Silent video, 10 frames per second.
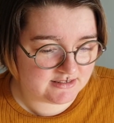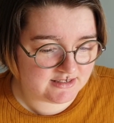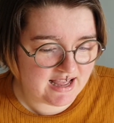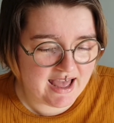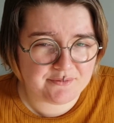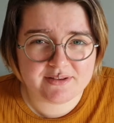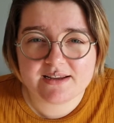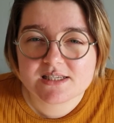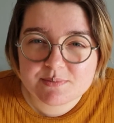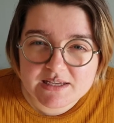have an
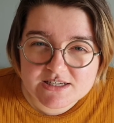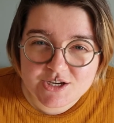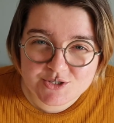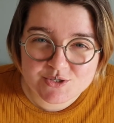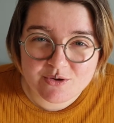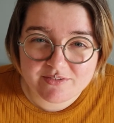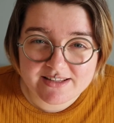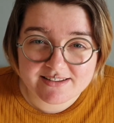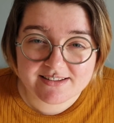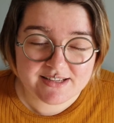expectation of
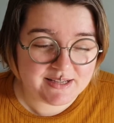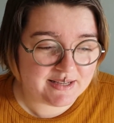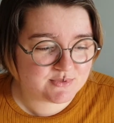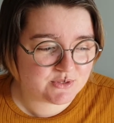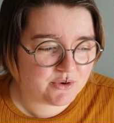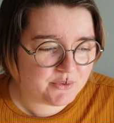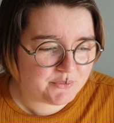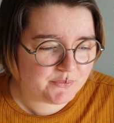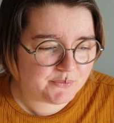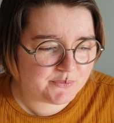it.
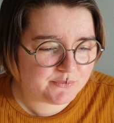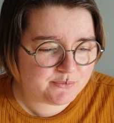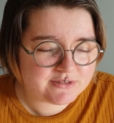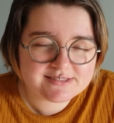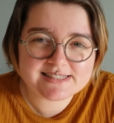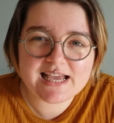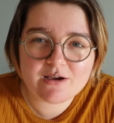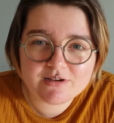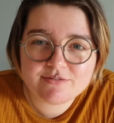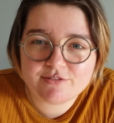So we'll see
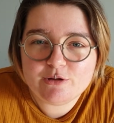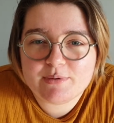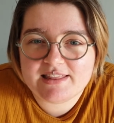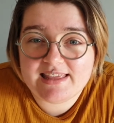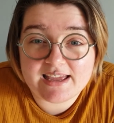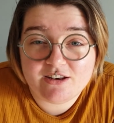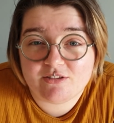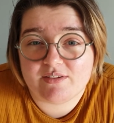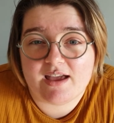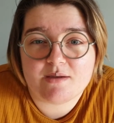how I feel by the end of
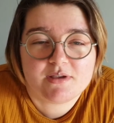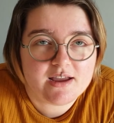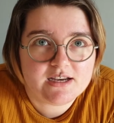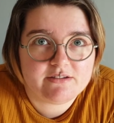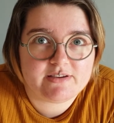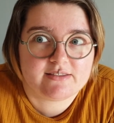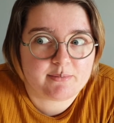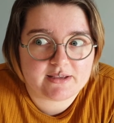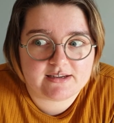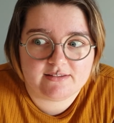it. I'm kind of expecting